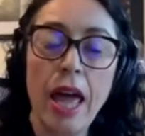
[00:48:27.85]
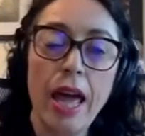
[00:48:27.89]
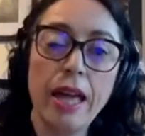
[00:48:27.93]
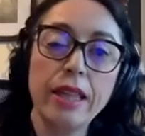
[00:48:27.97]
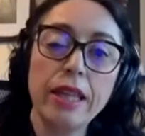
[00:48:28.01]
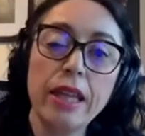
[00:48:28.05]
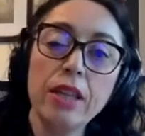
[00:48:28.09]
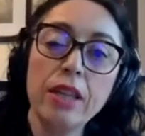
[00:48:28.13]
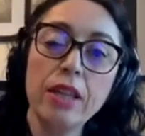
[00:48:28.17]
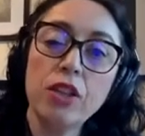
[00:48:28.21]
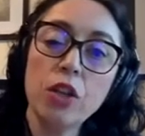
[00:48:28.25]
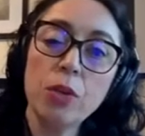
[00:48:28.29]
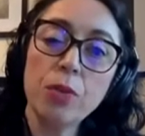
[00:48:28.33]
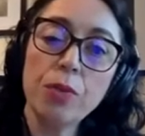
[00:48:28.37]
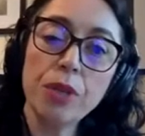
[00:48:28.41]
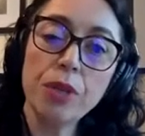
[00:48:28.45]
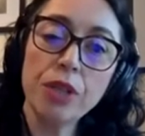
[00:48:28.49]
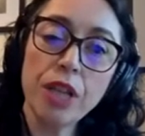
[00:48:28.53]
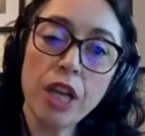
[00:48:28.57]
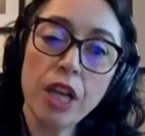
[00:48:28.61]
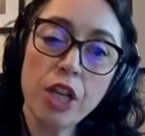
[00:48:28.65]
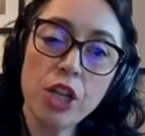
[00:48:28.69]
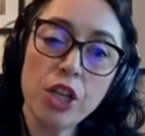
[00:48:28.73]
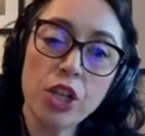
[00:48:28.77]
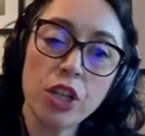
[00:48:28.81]
And the
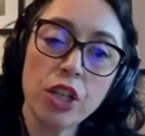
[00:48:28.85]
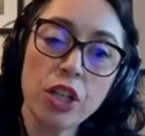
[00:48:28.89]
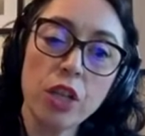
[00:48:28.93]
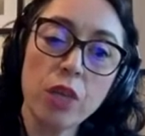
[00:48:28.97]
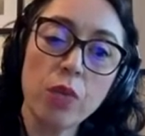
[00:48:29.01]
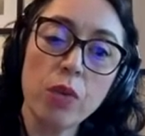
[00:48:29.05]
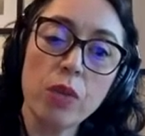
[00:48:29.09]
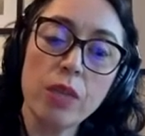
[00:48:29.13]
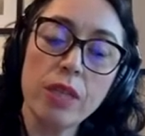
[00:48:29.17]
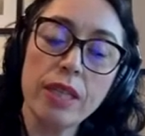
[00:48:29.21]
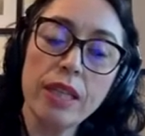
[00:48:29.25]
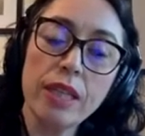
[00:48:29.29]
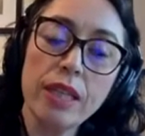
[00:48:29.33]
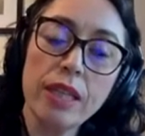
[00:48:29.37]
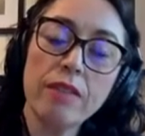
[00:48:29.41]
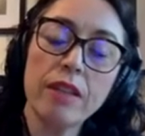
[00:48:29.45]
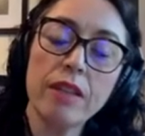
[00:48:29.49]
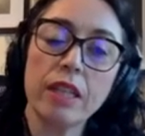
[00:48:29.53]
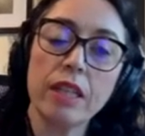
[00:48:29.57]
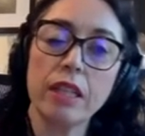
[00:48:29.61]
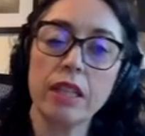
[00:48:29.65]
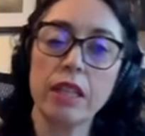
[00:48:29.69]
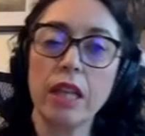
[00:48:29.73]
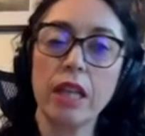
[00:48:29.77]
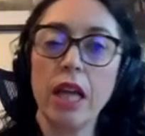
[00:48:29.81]
interpretation that was
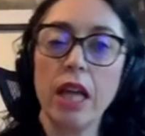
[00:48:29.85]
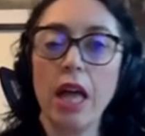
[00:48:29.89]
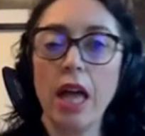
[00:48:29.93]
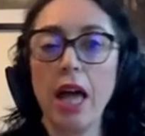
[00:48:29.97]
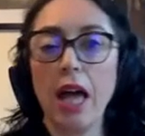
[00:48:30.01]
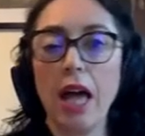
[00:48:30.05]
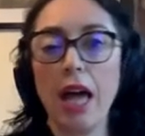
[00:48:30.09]
given,